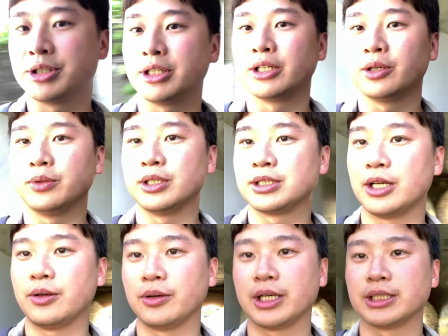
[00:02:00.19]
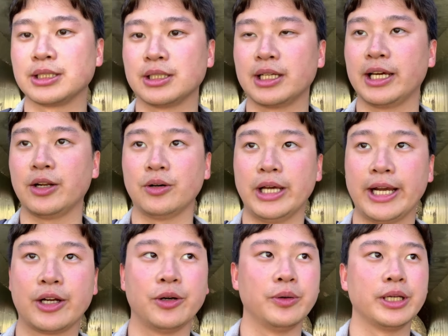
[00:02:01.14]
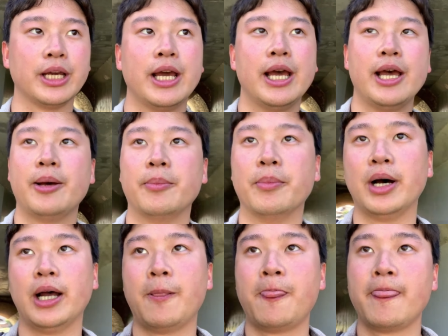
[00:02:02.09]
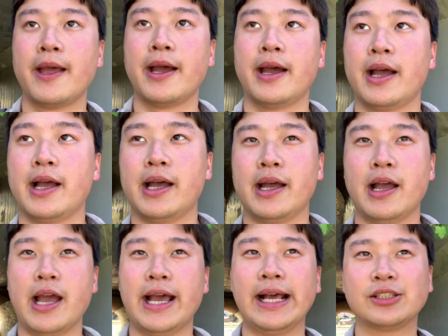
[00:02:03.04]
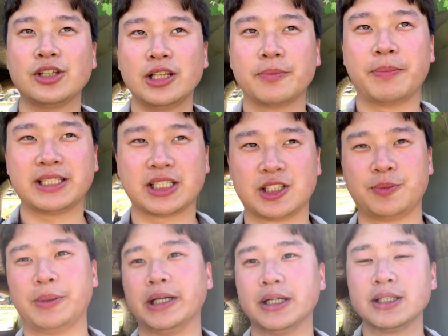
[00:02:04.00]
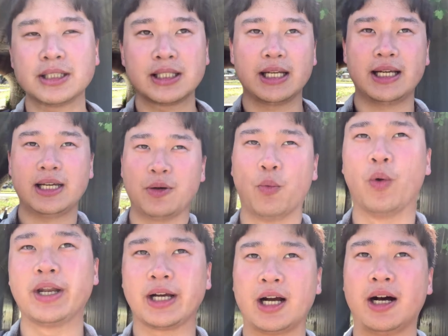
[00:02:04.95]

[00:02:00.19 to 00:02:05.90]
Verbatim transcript: shouldn't go in this tunnel because it's going to get all echoey. But it's not the best experience when it